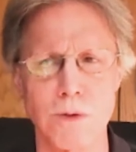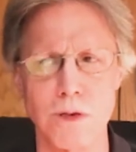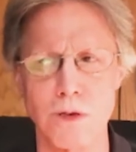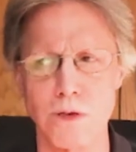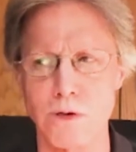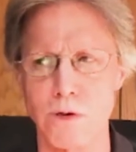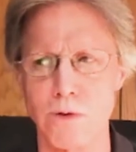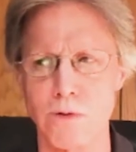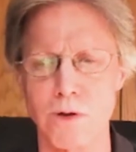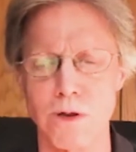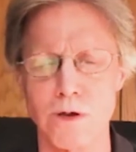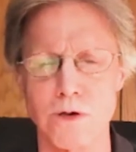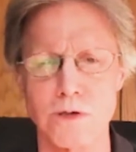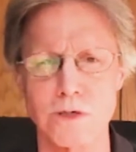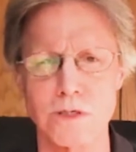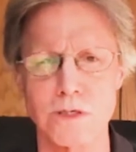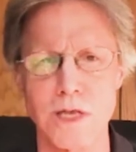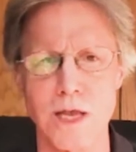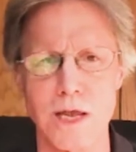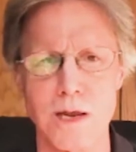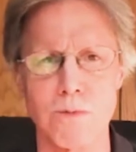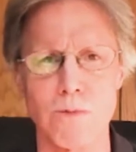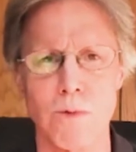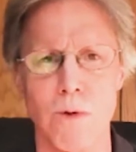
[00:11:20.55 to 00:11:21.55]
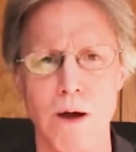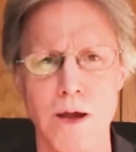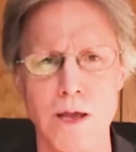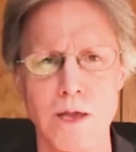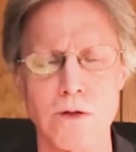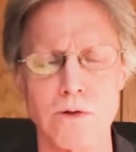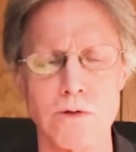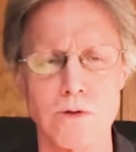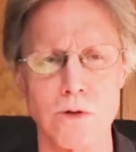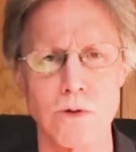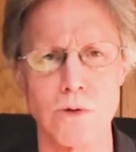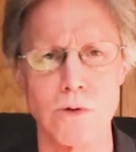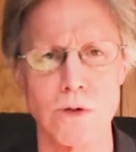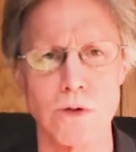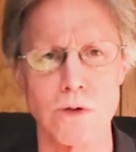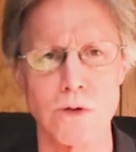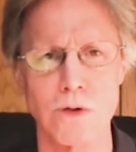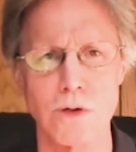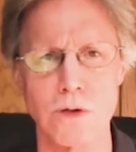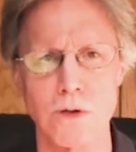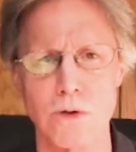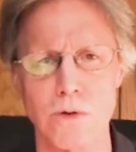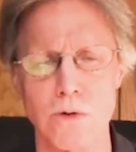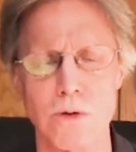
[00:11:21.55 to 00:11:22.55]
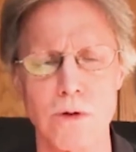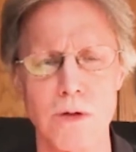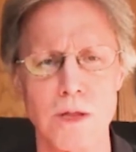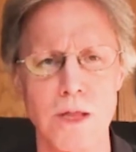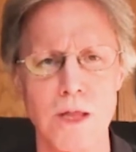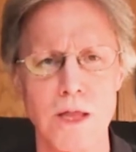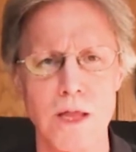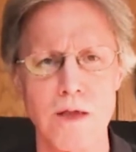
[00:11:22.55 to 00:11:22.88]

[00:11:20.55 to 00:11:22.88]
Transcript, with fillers: but you don't understand why you do what you do.